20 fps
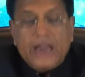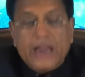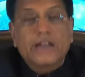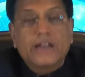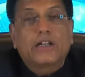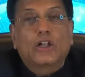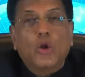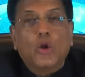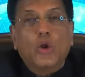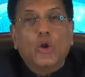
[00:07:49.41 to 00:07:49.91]

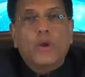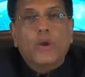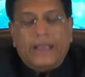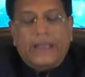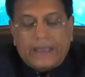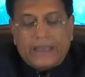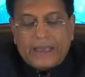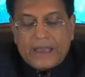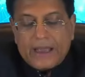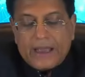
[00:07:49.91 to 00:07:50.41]

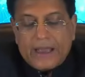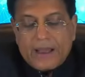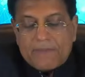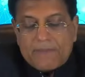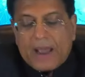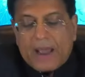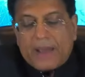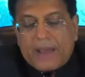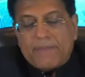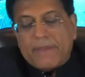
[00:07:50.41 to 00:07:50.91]
including
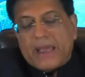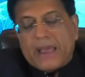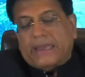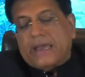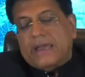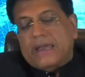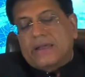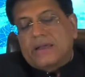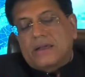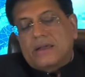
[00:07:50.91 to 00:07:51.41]
by
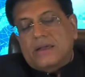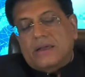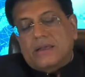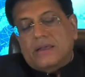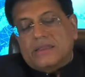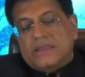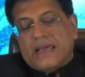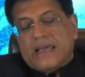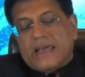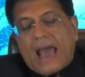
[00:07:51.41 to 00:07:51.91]
making
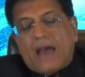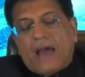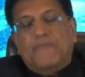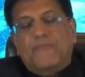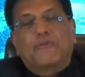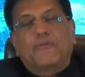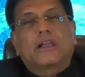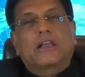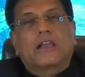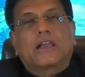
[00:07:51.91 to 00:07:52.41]
the
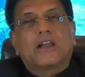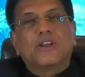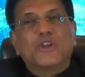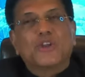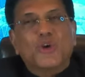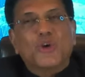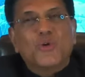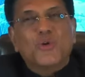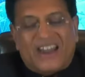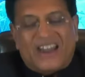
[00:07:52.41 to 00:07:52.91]
African
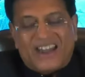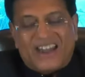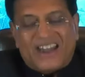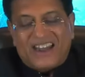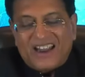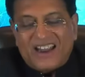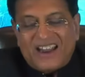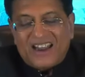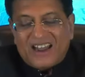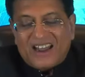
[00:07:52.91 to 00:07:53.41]

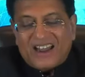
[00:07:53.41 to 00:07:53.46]
Union